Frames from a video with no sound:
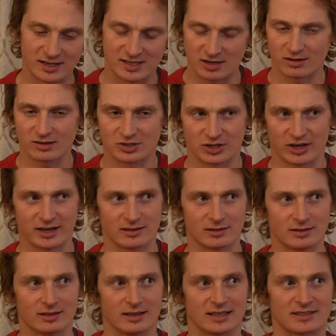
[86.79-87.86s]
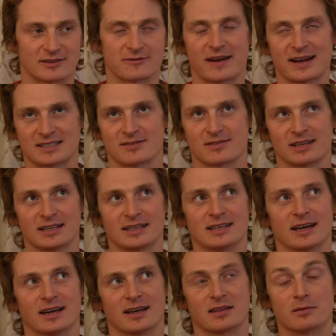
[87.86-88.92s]
A star trail is
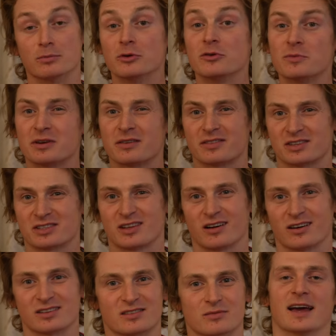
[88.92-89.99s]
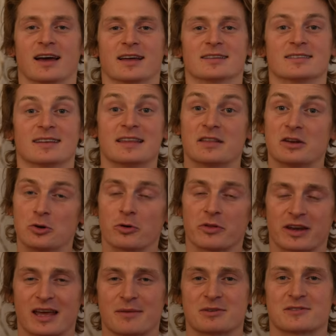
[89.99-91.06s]
effectively uh, the movement of the stars, and in the
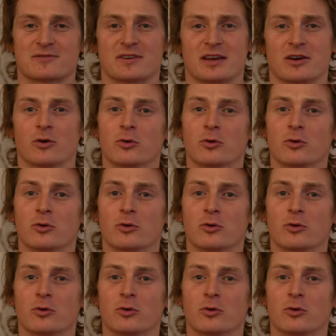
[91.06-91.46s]
northern hemisphere,